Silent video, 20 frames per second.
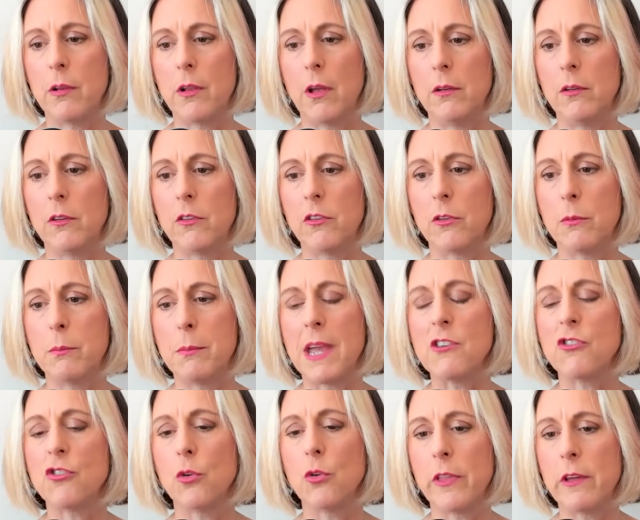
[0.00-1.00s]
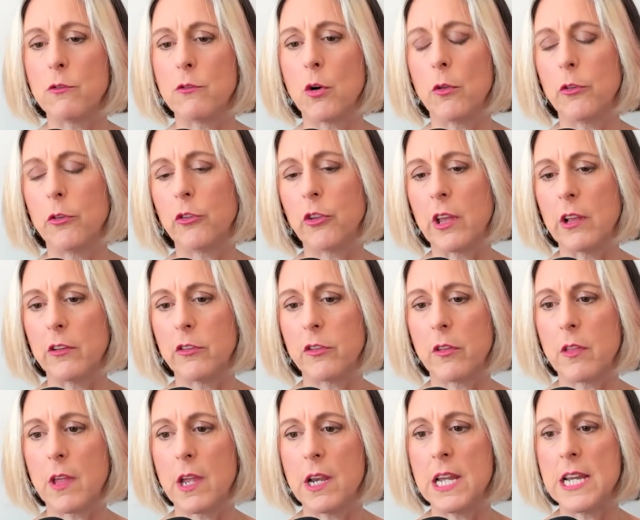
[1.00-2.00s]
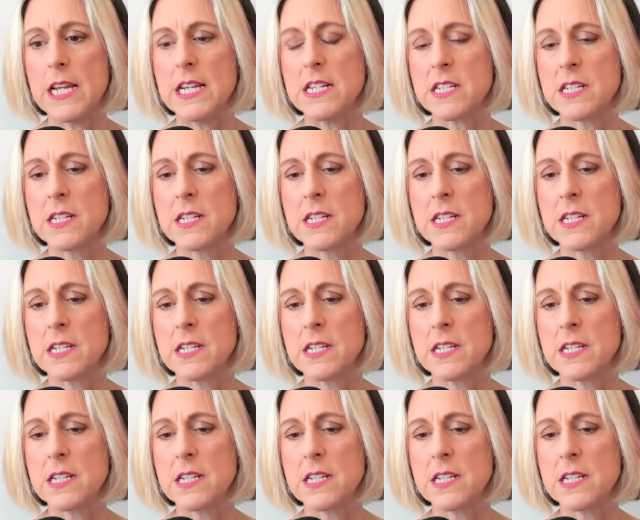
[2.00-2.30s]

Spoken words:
and to make sure they've got the skills that they need?